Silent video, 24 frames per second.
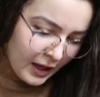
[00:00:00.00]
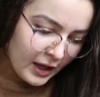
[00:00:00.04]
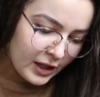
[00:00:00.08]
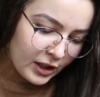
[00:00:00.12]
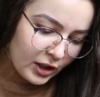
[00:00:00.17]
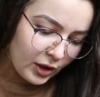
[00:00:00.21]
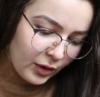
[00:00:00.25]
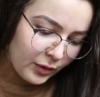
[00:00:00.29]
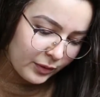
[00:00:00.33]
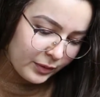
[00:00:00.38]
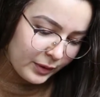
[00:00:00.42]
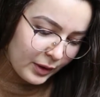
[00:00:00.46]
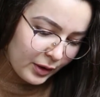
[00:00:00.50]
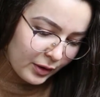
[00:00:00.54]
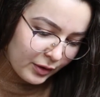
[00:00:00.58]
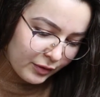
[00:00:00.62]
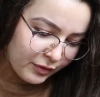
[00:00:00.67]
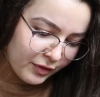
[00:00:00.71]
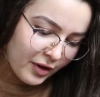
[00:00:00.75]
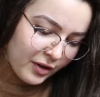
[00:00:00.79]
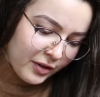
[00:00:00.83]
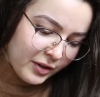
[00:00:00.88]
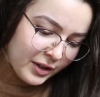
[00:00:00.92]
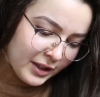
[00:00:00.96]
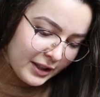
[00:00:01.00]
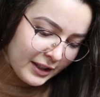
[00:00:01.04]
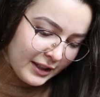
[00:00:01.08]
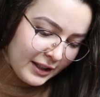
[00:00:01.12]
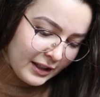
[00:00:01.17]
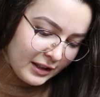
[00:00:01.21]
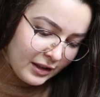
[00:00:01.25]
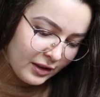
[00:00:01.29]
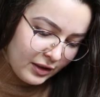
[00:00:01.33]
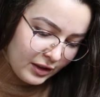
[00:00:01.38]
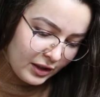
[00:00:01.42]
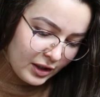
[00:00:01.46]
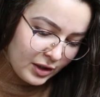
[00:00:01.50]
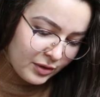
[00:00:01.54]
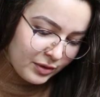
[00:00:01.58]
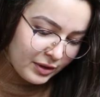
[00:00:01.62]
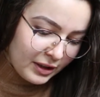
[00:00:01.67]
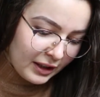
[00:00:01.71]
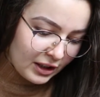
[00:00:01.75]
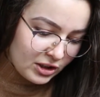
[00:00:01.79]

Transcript: So there are various theories,